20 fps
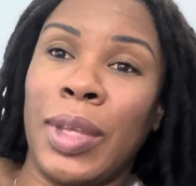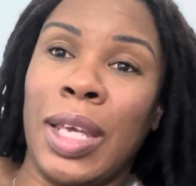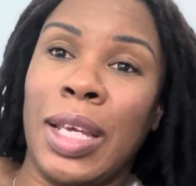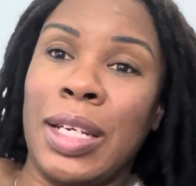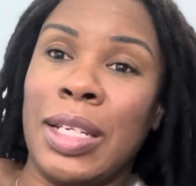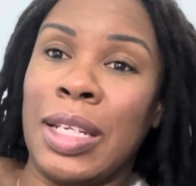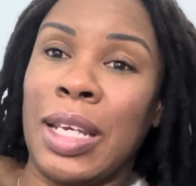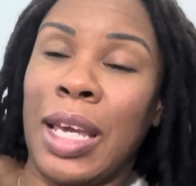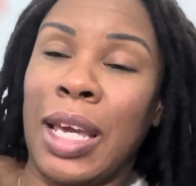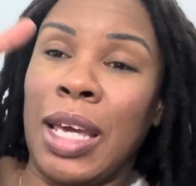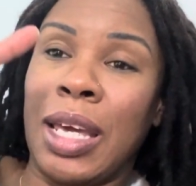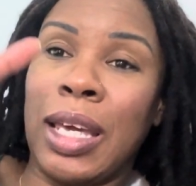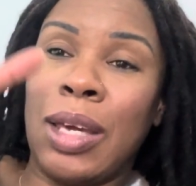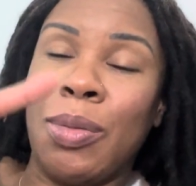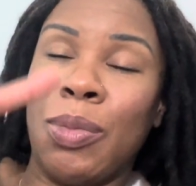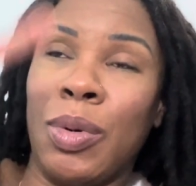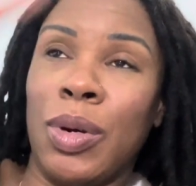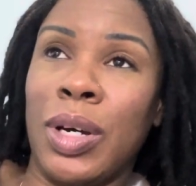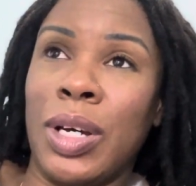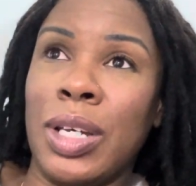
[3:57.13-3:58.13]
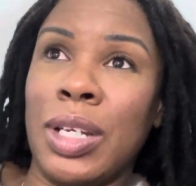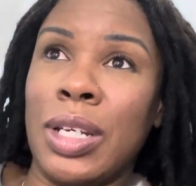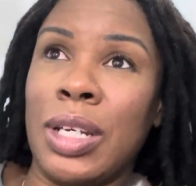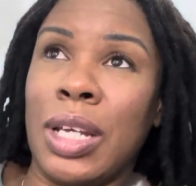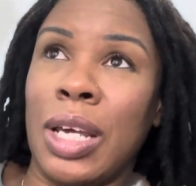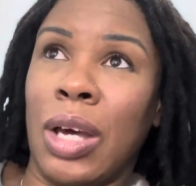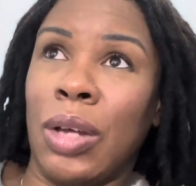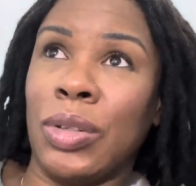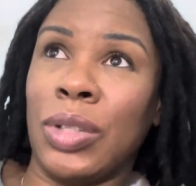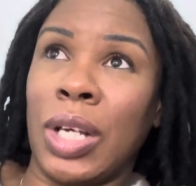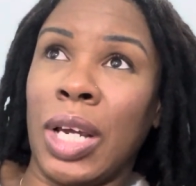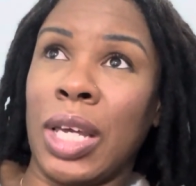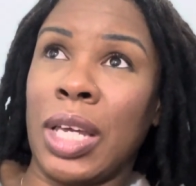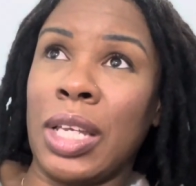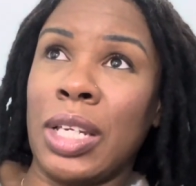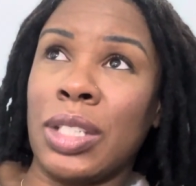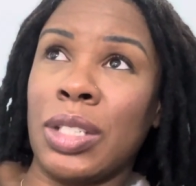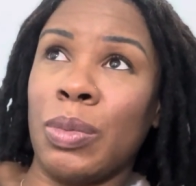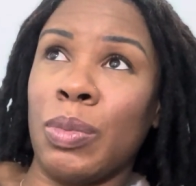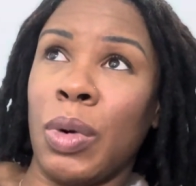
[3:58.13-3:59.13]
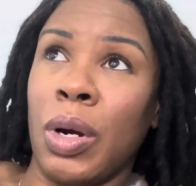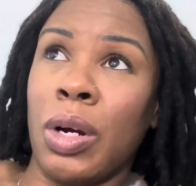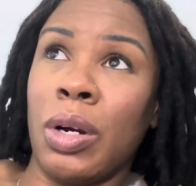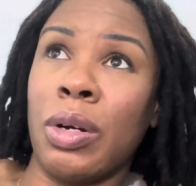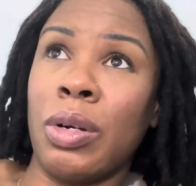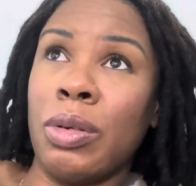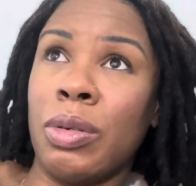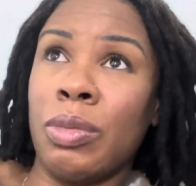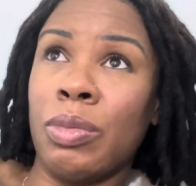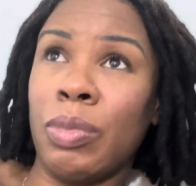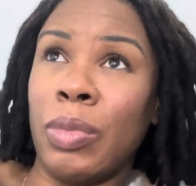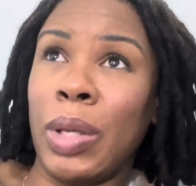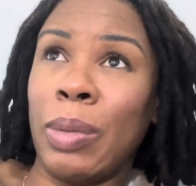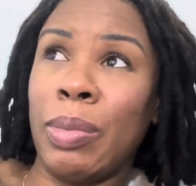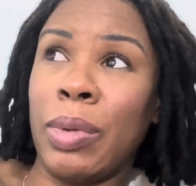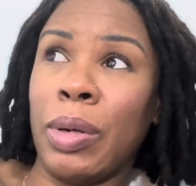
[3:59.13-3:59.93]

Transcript: day one, I'll check in tomorrow, maybe